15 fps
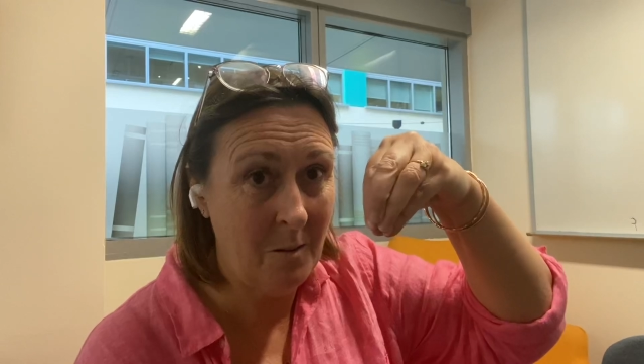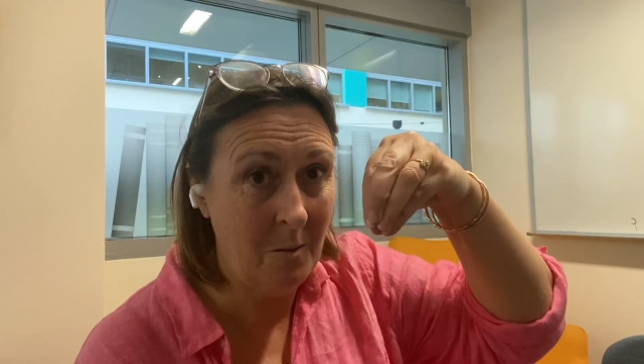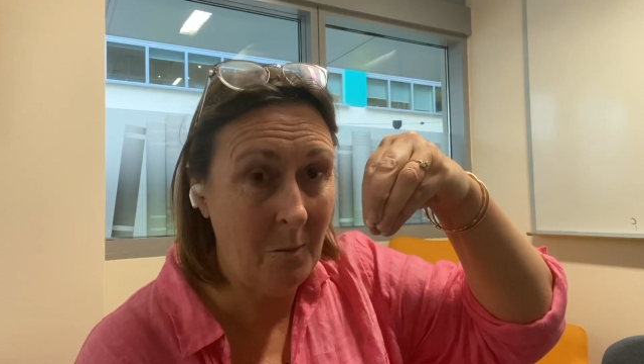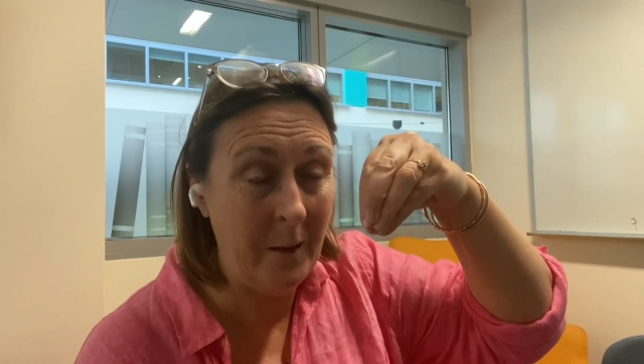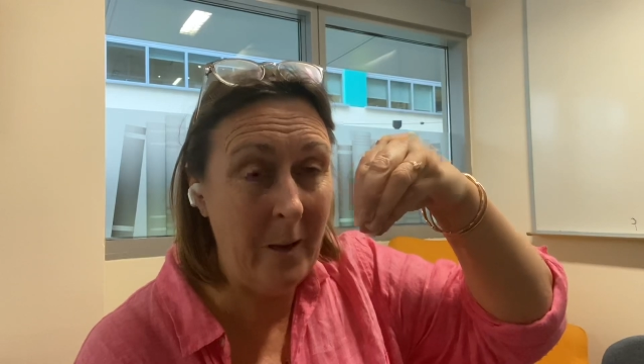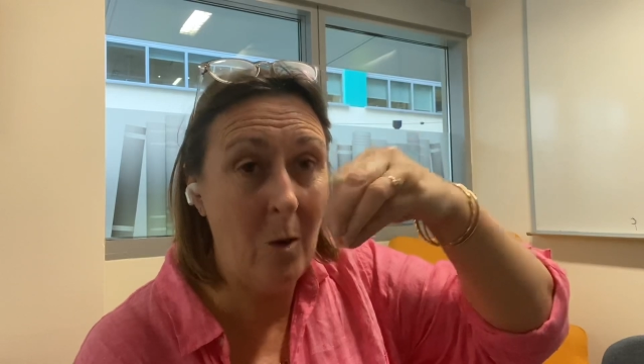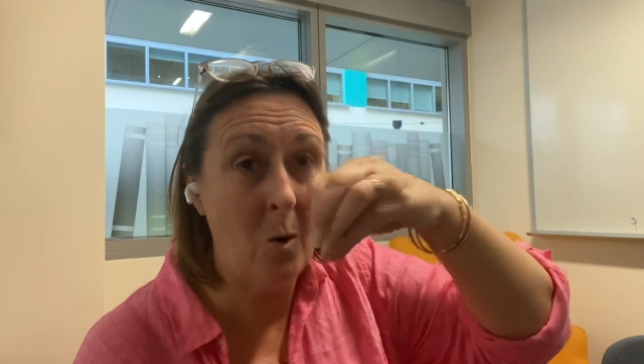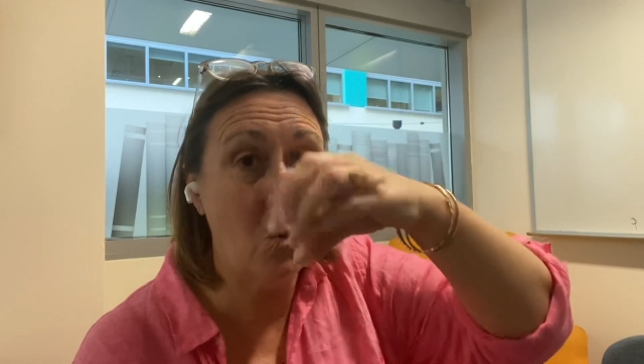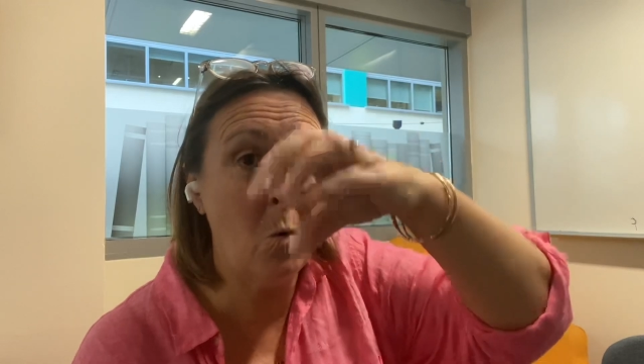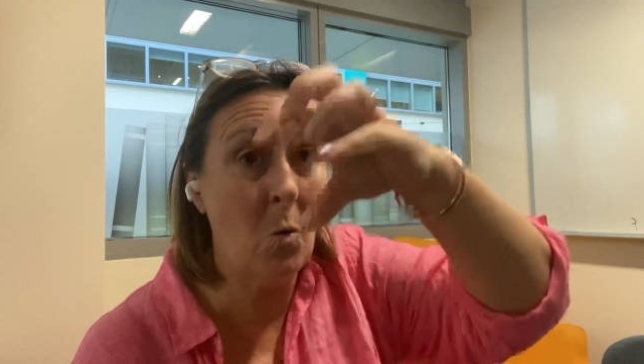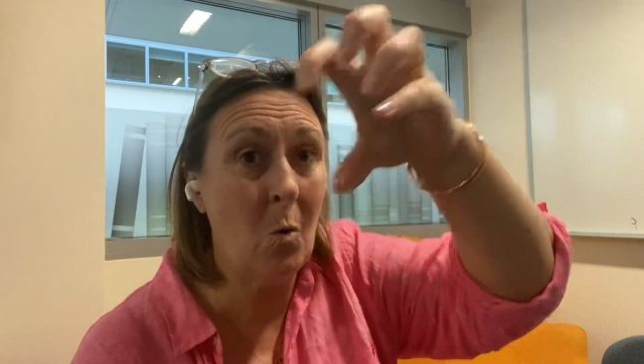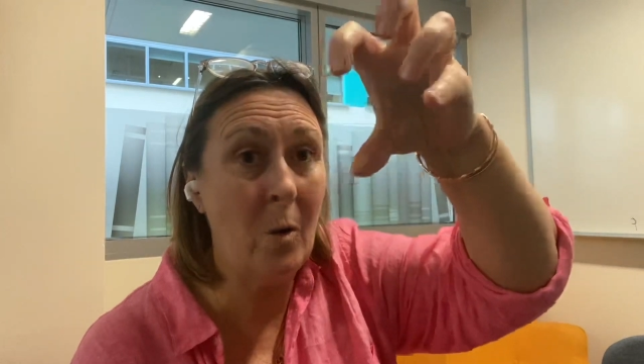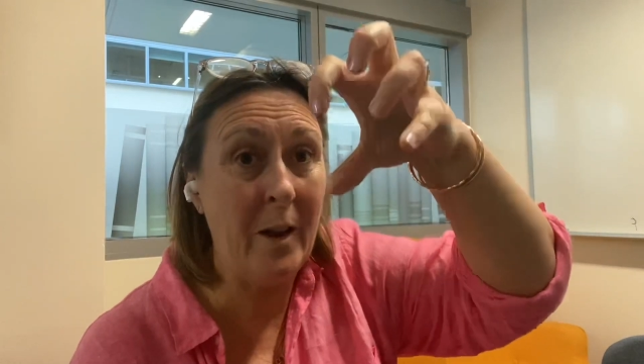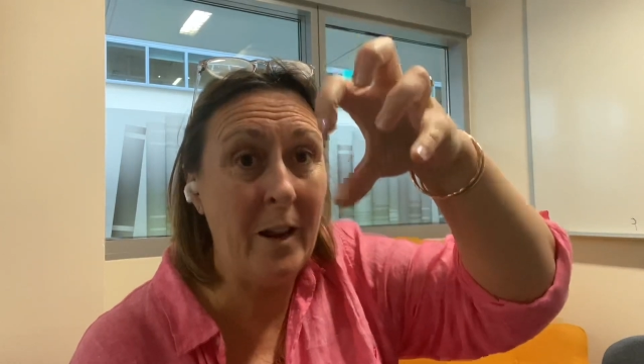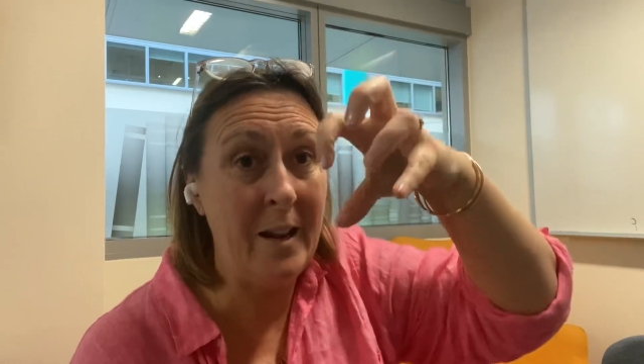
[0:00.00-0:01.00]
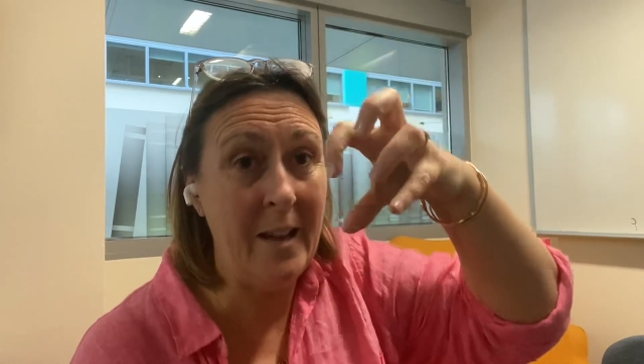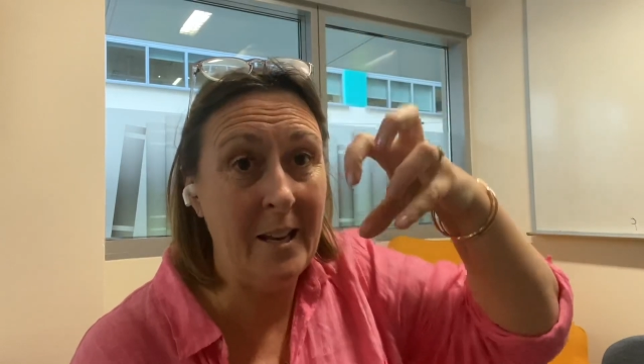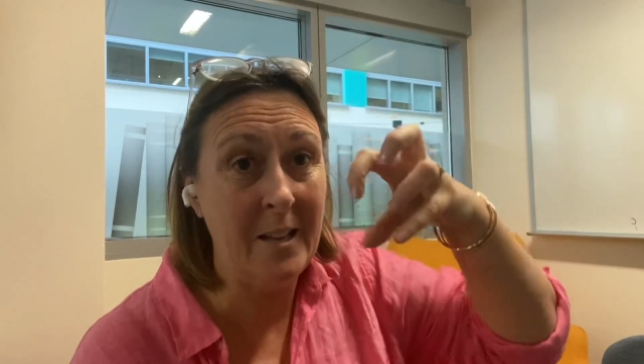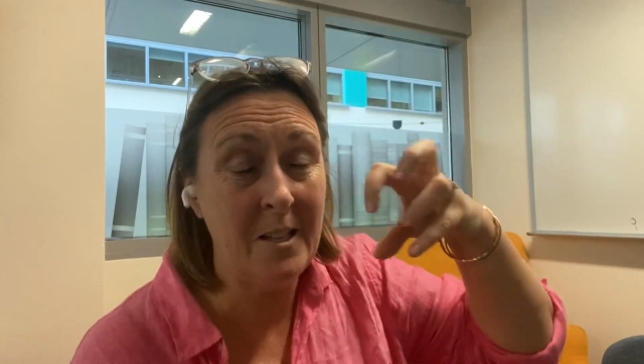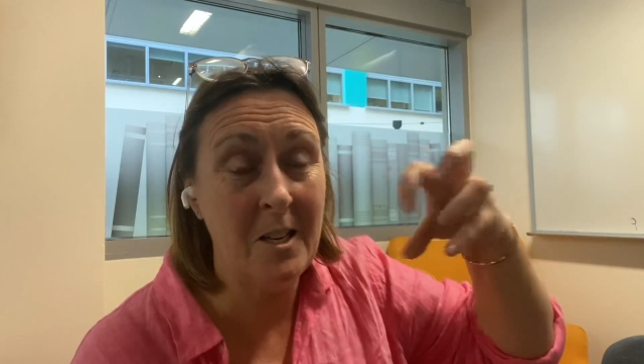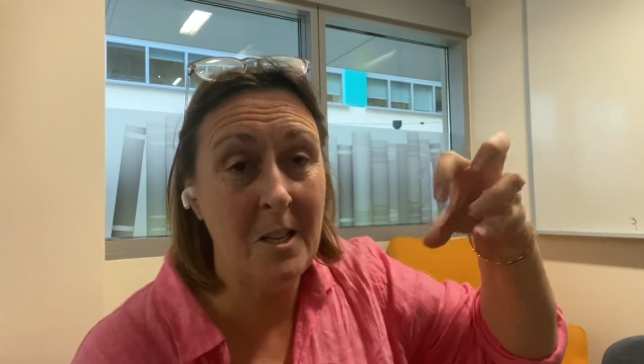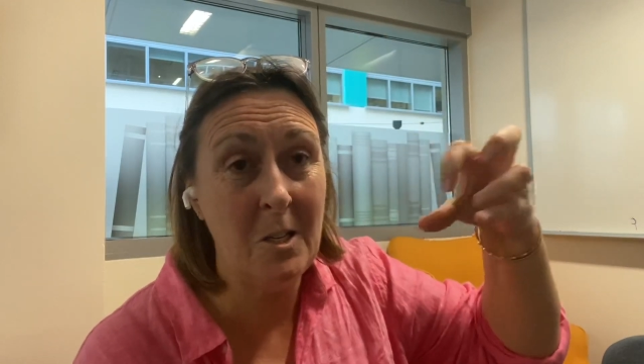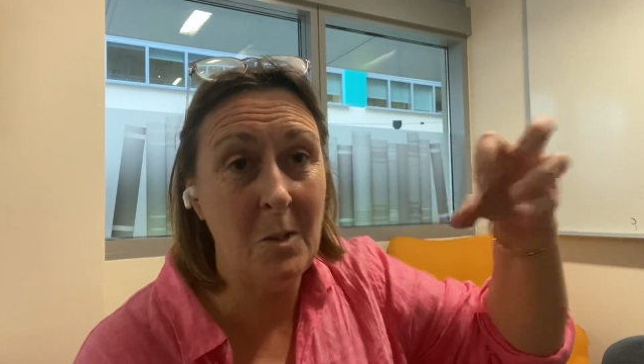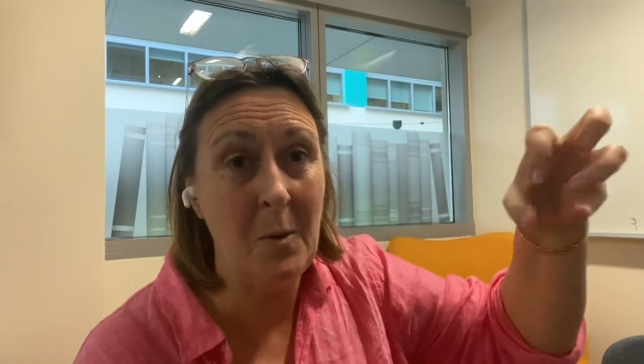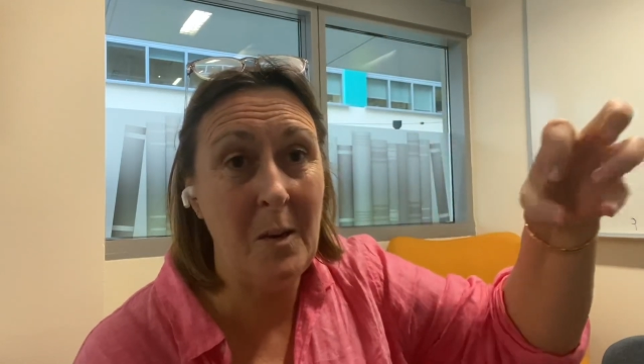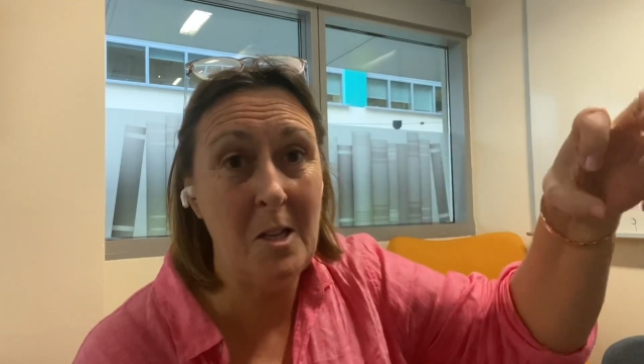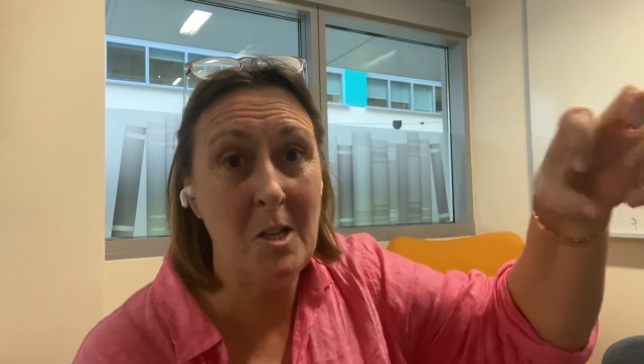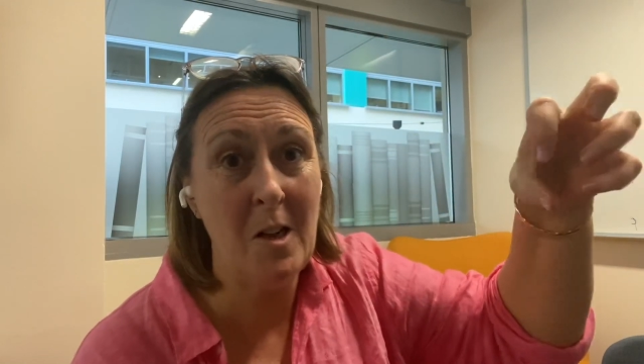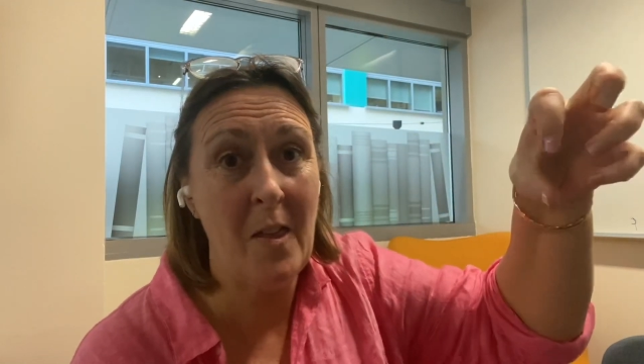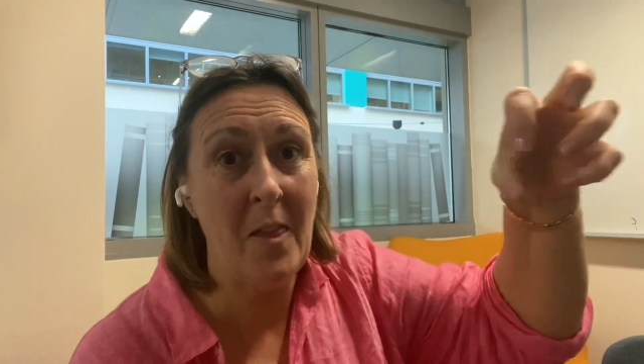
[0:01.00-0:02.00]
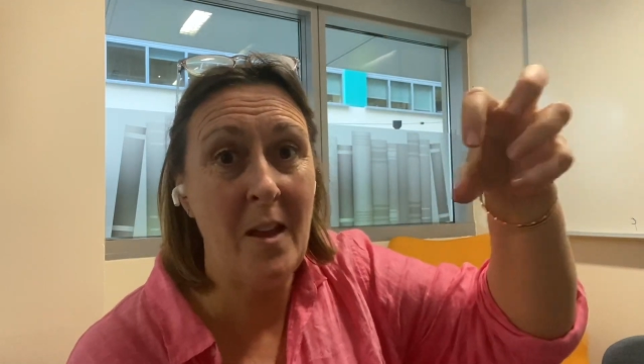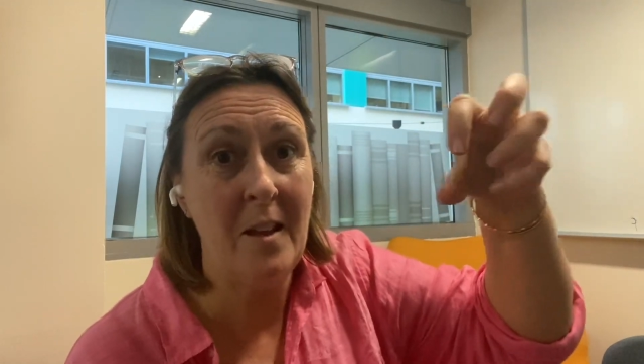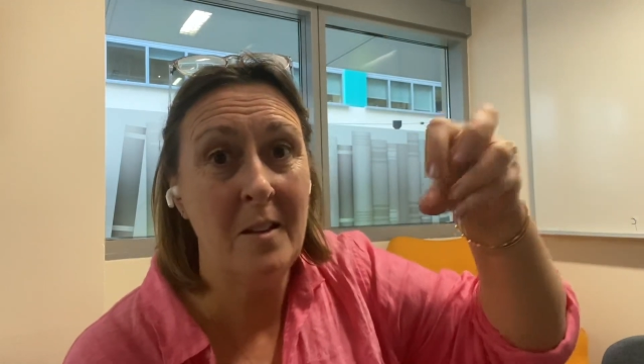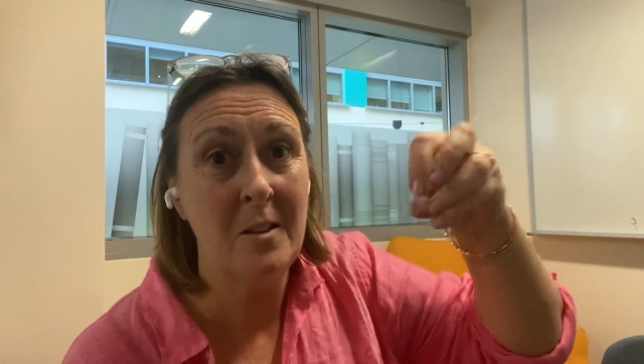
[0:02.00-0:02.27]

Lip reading: We are all connected to each other.